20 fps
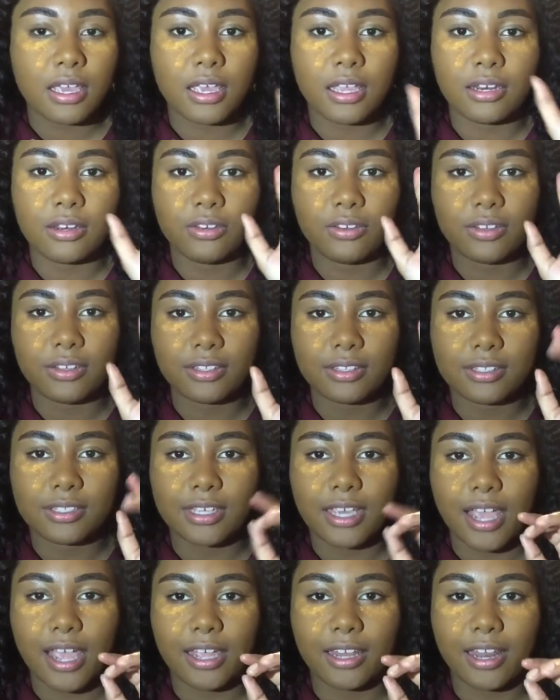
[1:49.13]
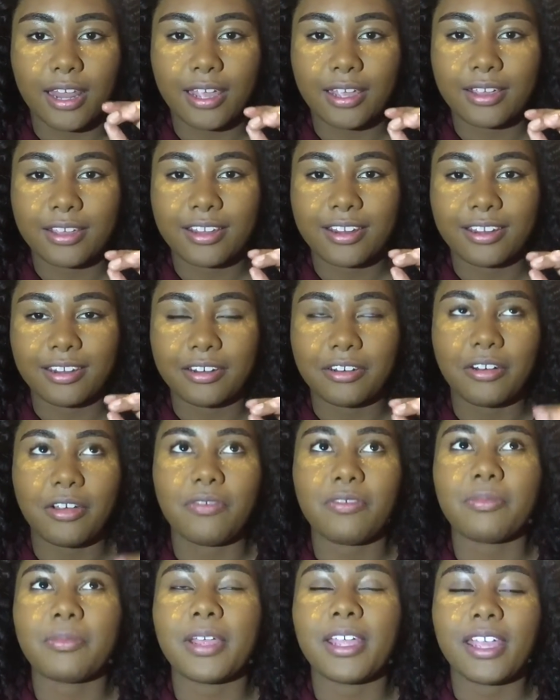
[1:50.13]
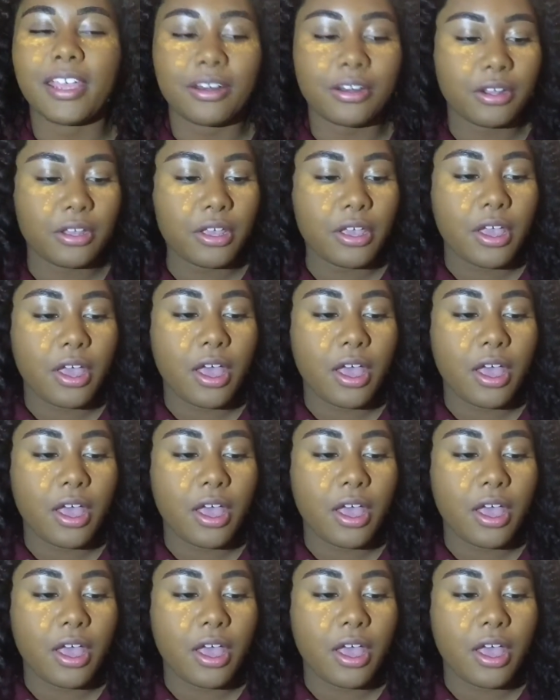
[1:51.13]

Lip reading: And you can see I like cleaned it off on my hand.